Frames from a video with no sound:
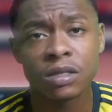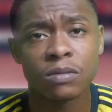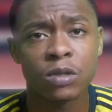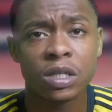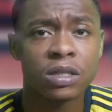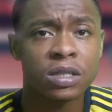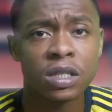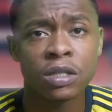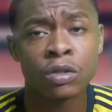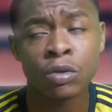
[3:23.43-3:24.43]
we
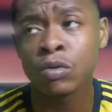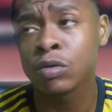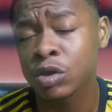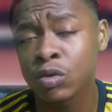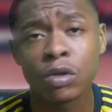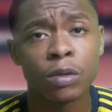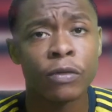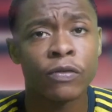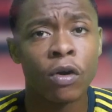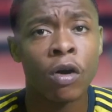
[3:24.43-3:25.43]
conceded two shortly
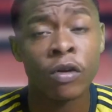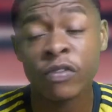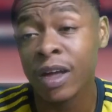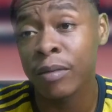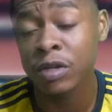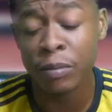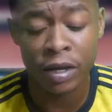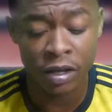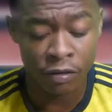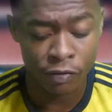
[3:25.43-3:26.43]
before half time to
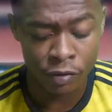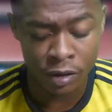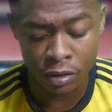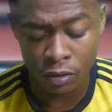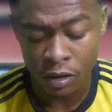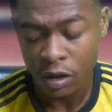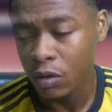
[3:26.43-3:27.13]
make it 3-0.